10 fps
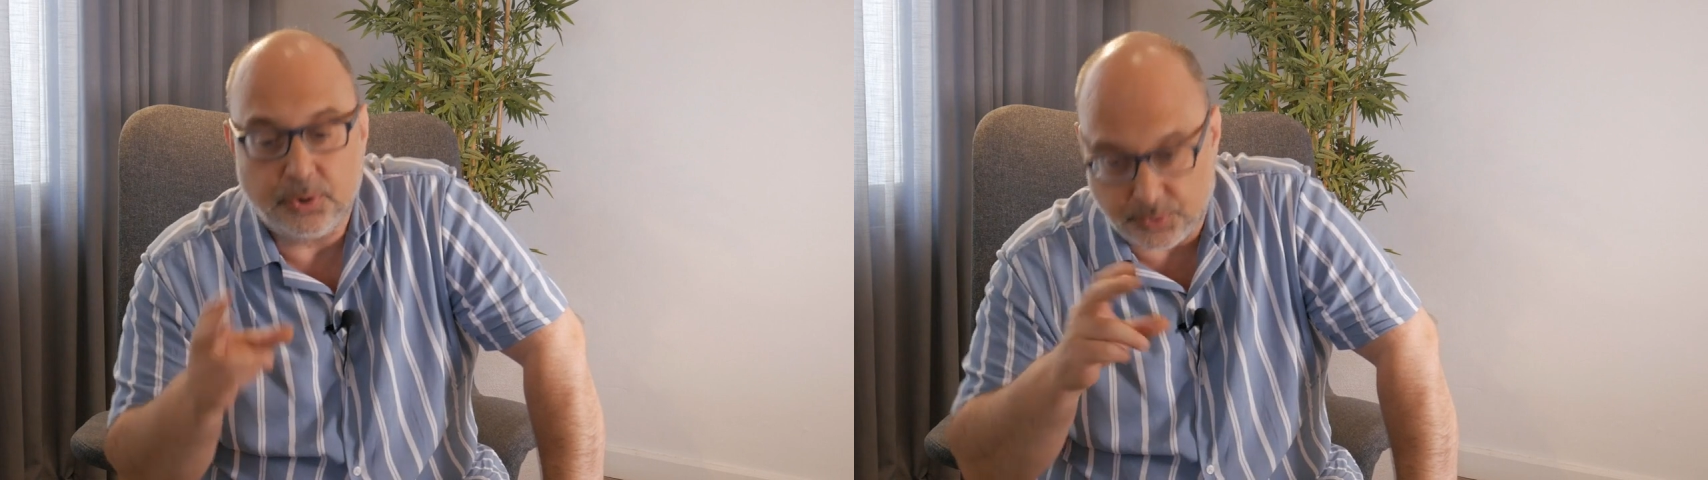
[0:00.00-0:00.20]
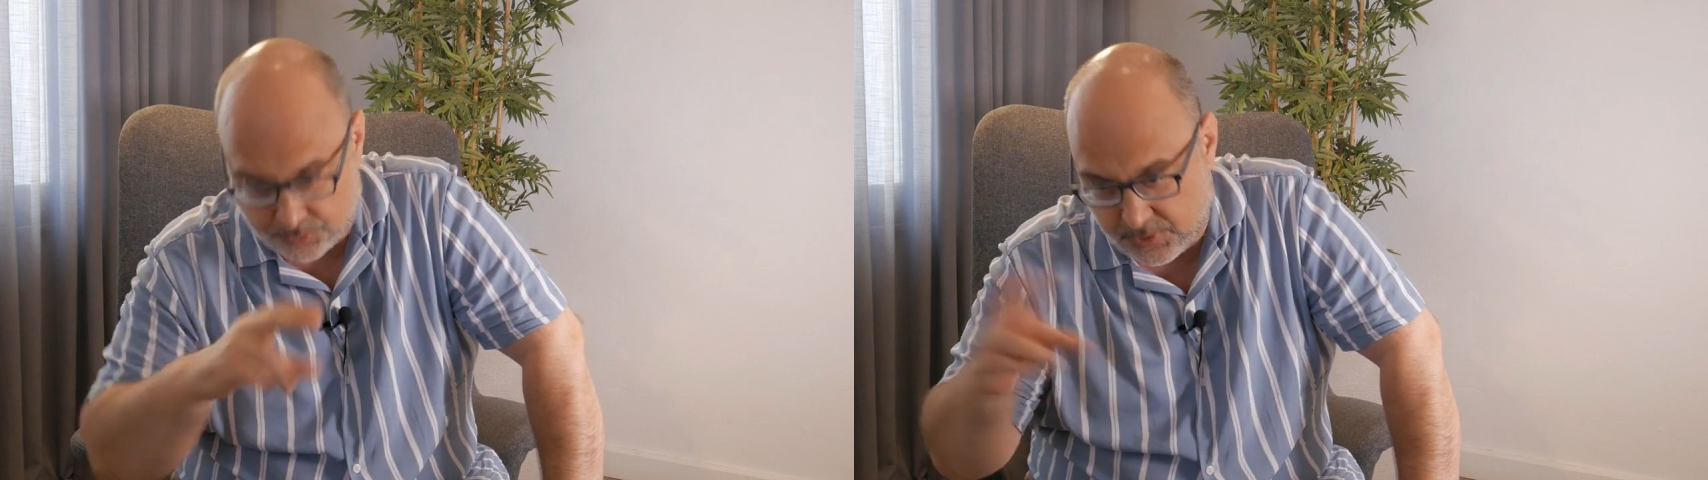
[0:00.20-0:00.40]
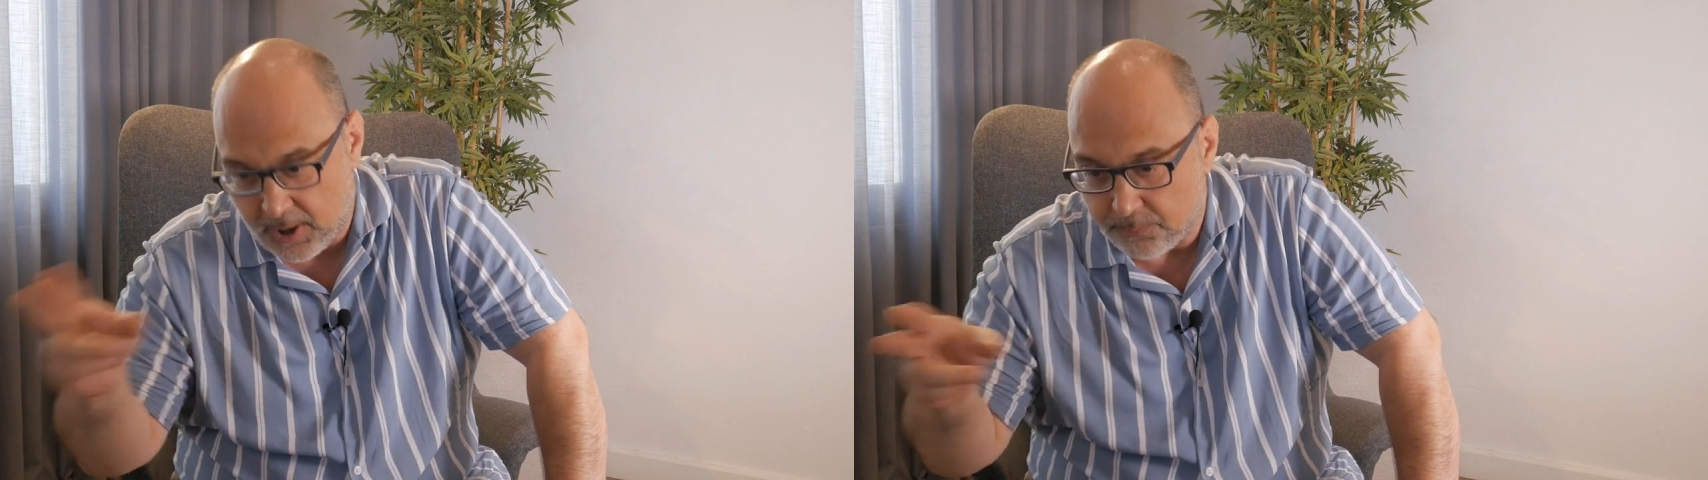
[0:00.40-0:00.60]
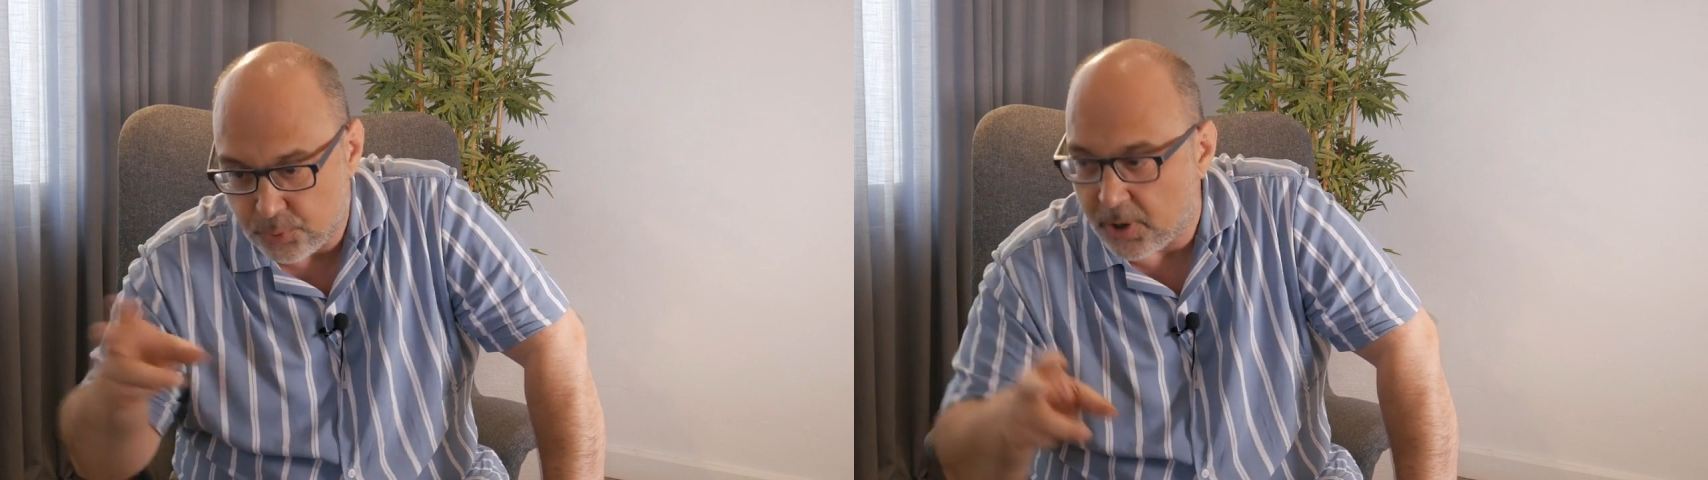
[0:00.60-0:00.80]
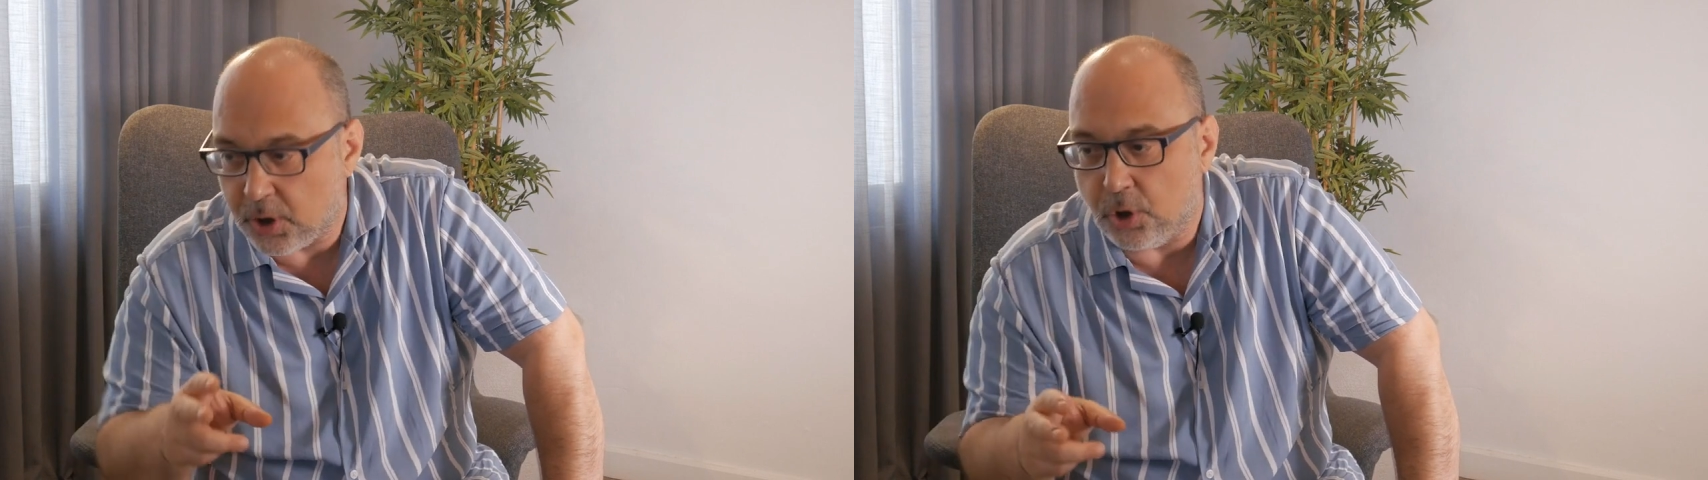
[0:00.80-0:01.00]
to come to
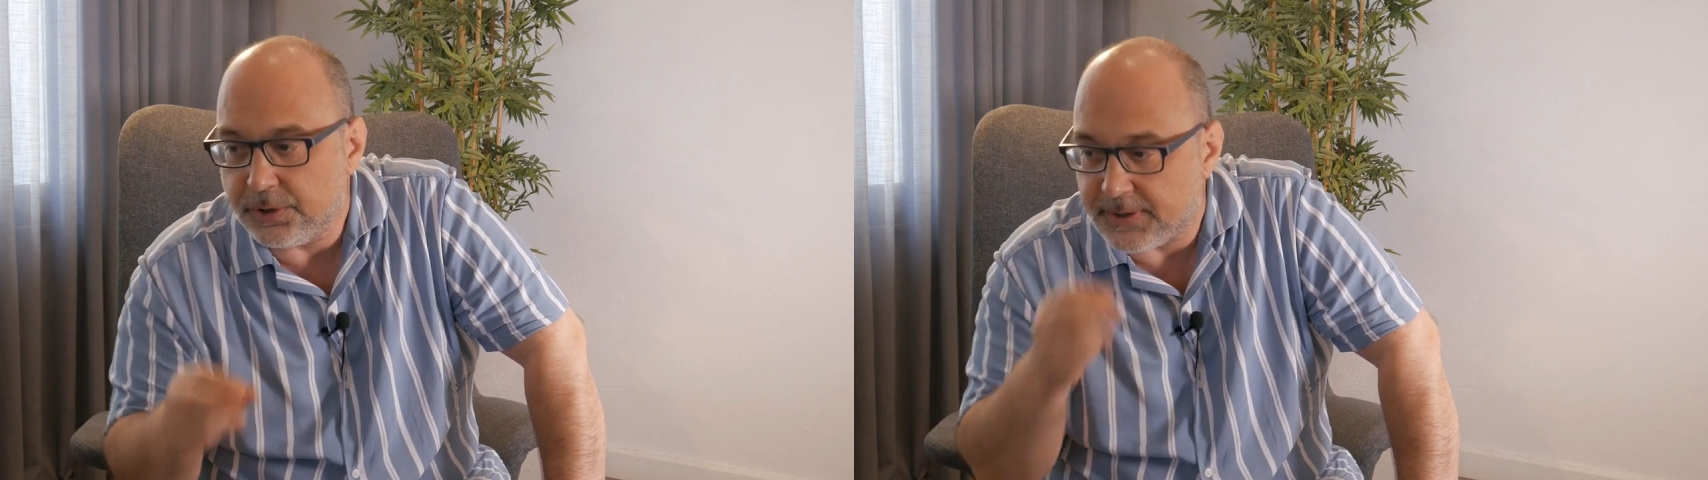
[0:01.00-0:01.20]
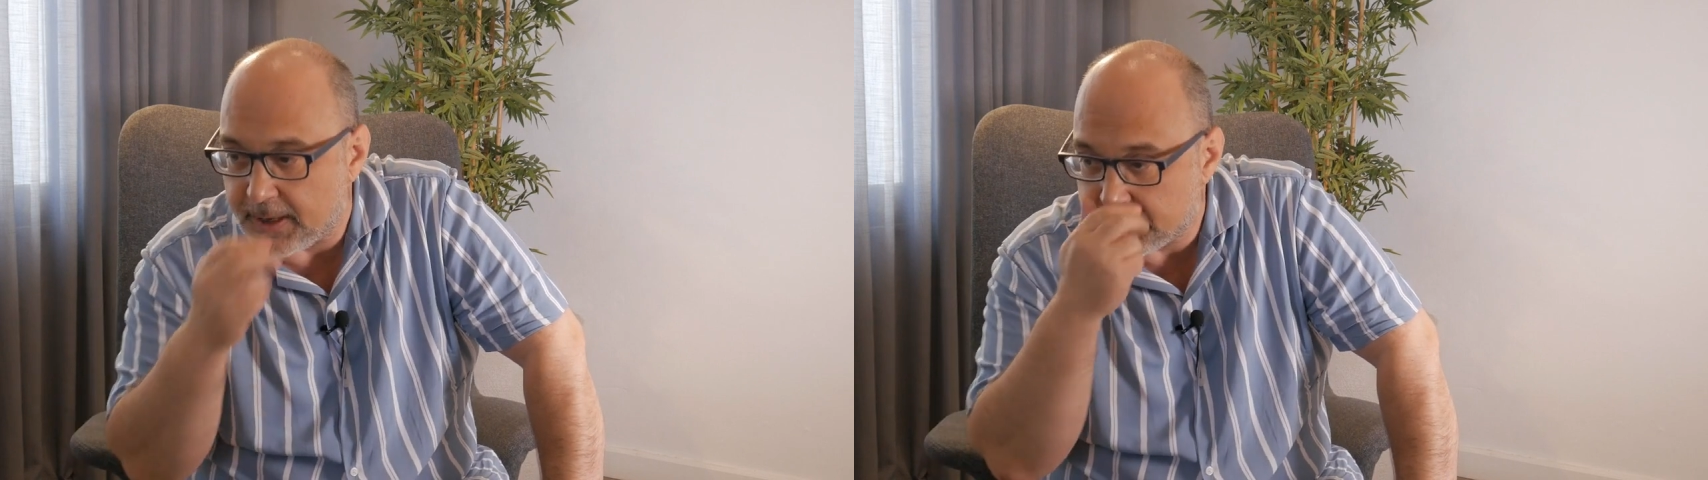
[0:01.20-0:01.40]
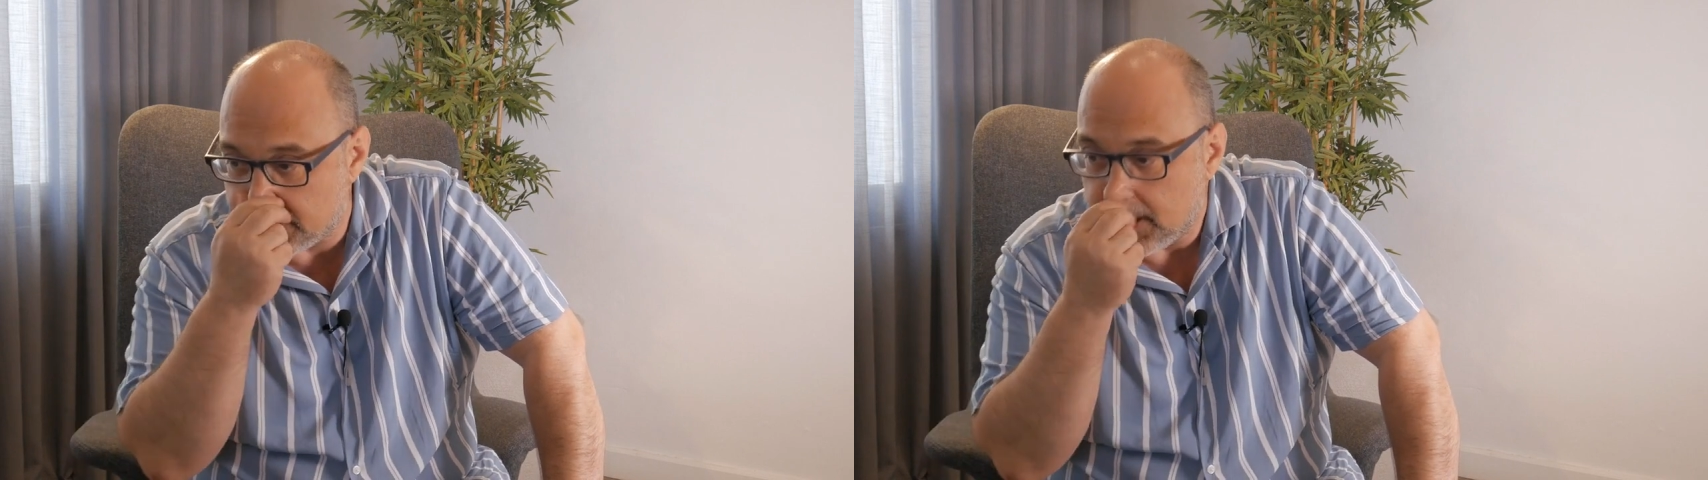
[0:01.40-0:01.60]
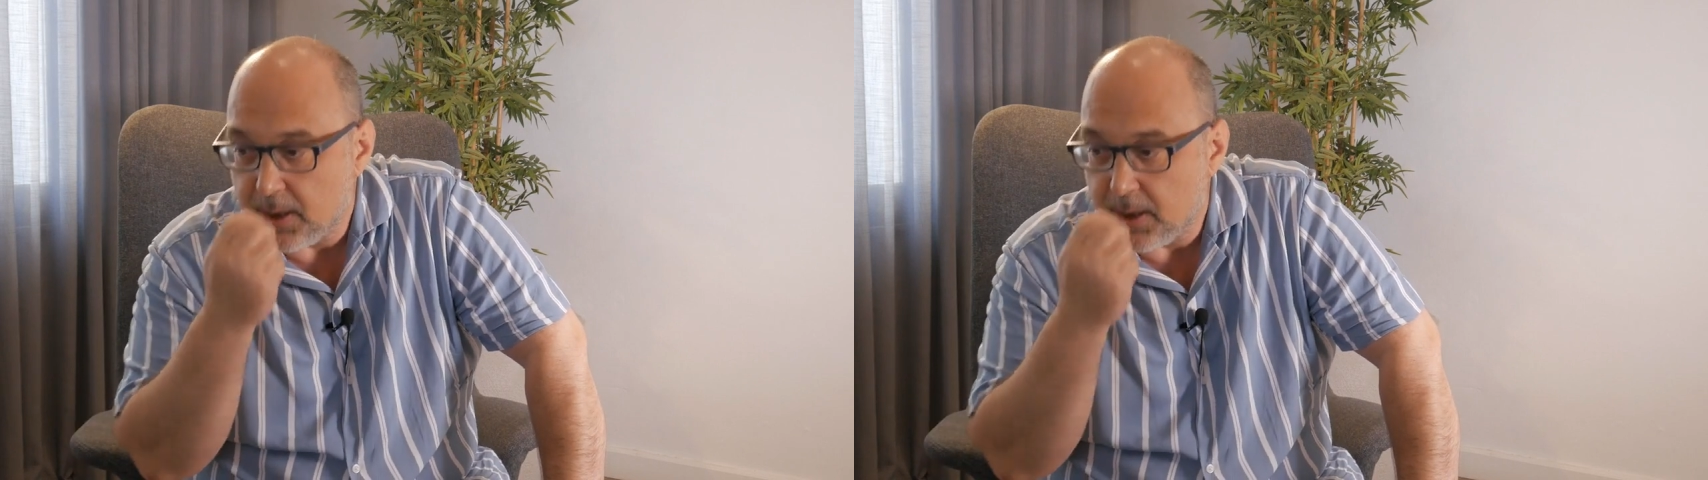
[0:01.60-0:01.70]
our context,